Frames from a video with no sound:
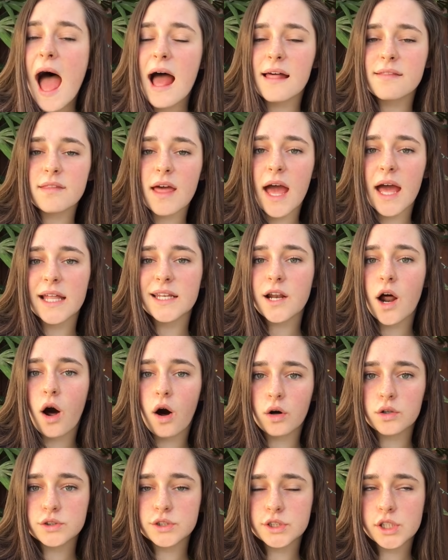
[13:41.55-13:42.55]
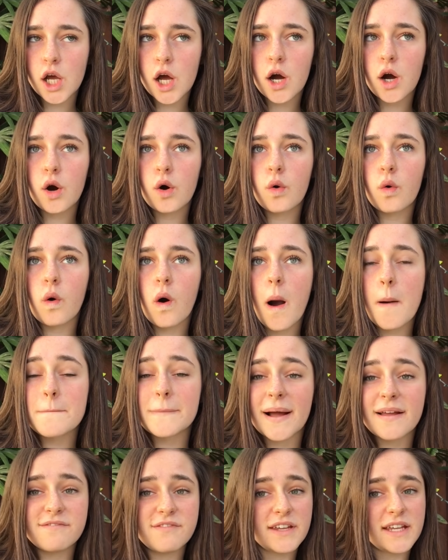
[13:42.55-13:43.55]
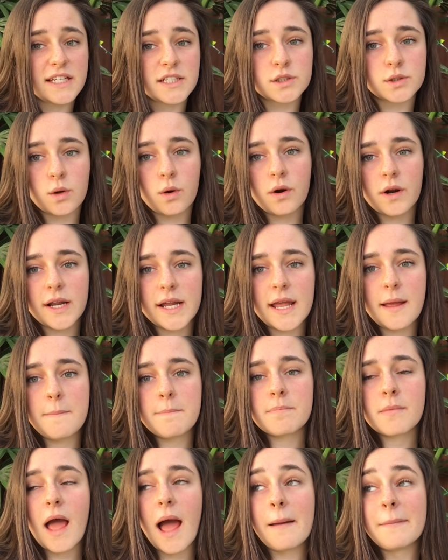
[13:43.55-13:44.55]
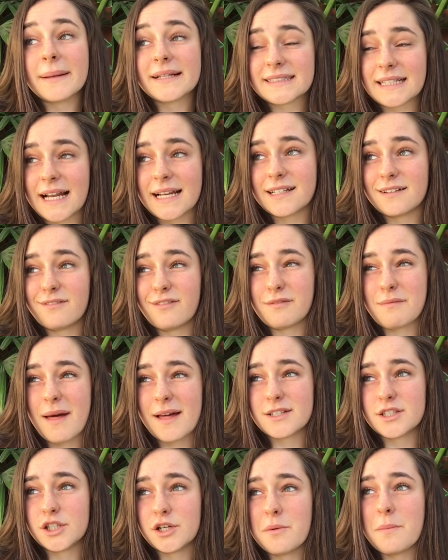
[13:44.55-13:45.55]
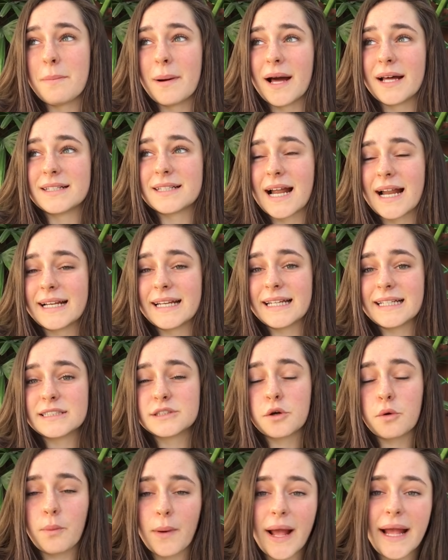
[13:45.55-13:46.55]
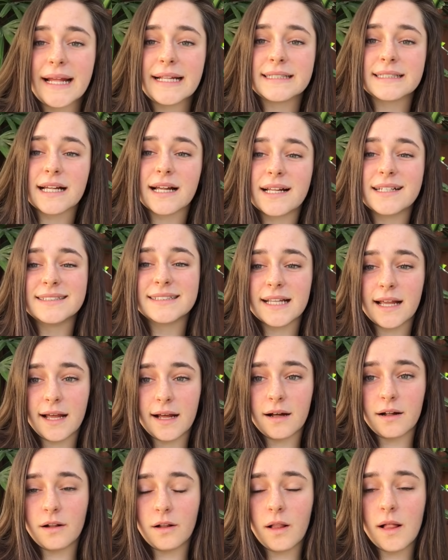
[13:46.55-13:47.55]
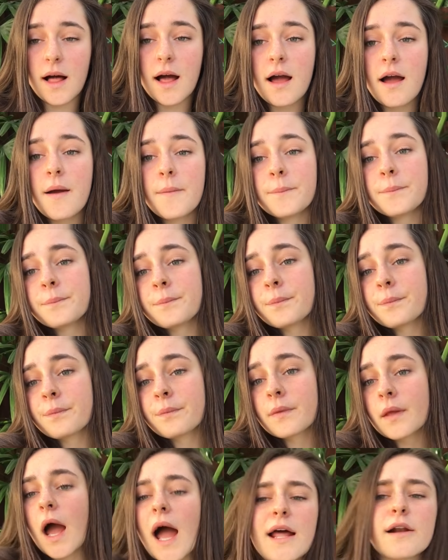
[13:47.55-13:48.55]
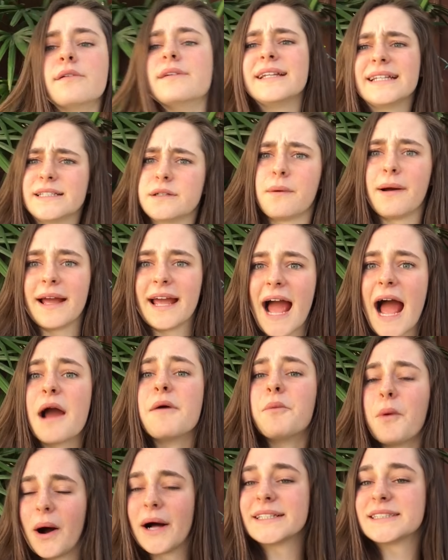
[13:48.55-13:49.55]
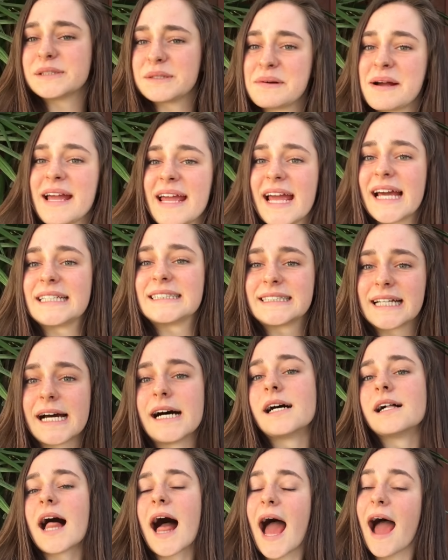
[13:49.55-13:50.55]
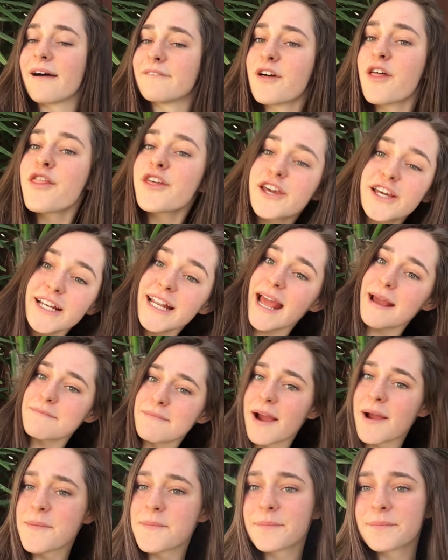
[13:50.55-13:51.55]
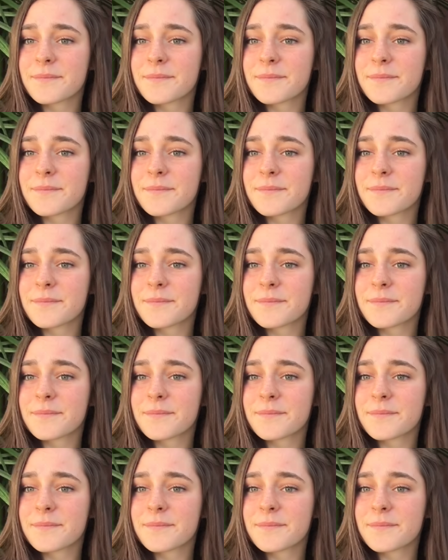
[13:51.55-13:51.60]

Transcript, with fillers: and then also my vegan story I'm excited to film that too but I need to wait until I don't need to wait I want to wait until I have a good camera